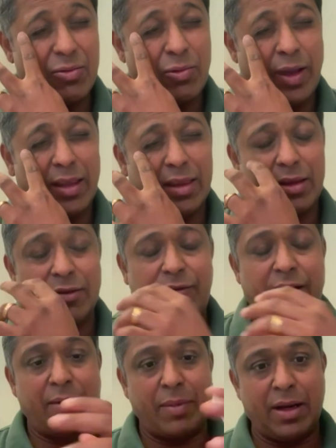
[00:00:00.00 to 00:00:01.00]
with the
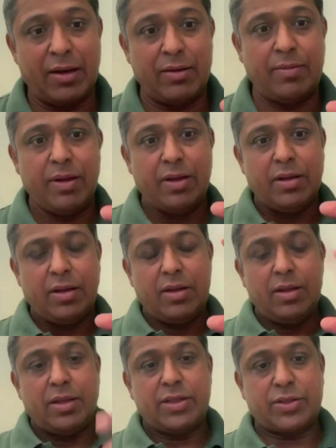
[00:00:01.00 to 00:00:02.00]
fundamental
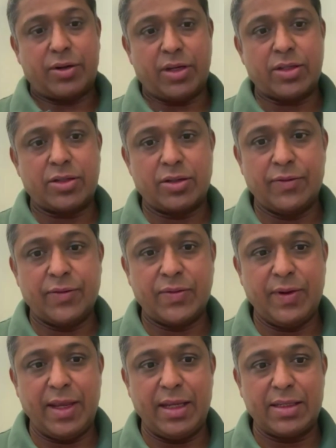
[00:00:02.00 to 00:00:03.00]
structure of
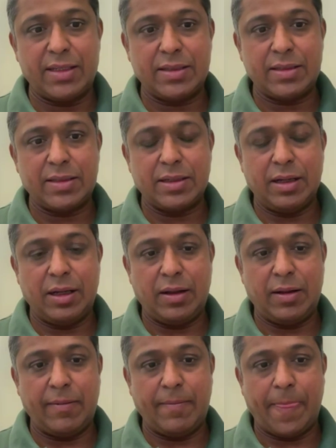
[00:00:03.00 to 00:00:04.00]
Sphinx,
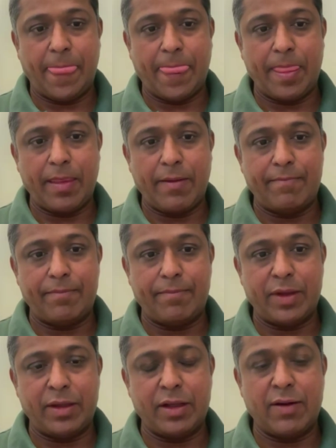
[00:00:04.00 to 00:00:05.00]

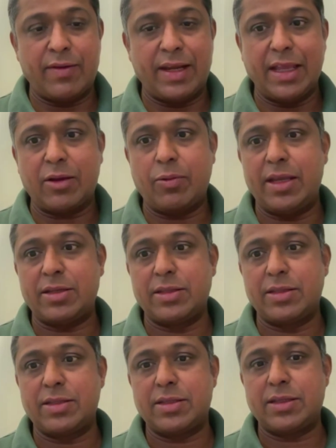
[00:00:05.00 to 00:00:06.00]
the governing
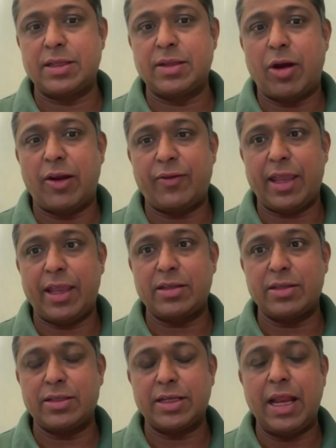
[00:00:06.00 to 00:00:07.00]
equations and the
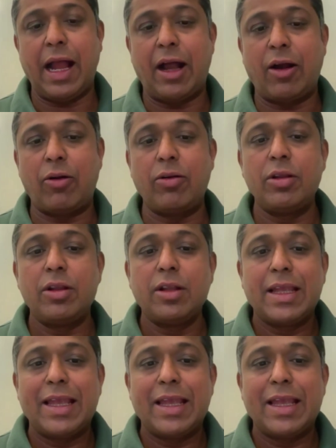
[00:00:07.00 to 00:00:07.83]
modifications and how